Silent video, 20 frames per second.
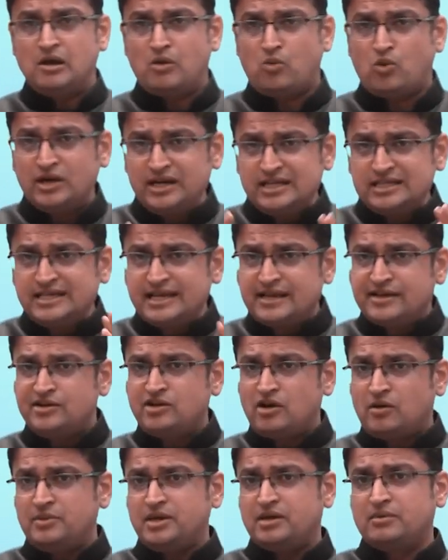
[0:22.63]
what is
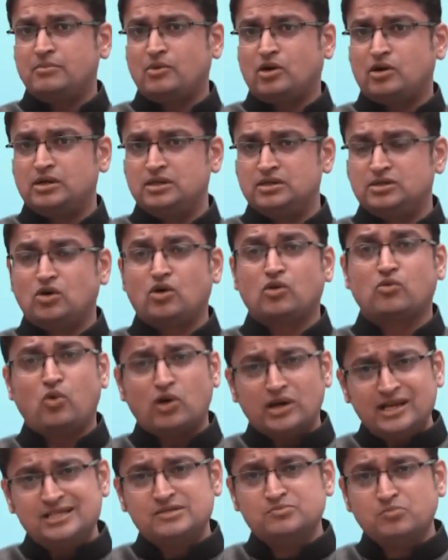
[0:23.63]
economic models or
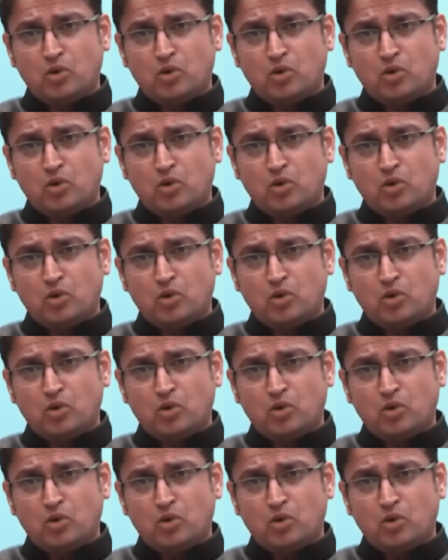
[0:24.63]
what is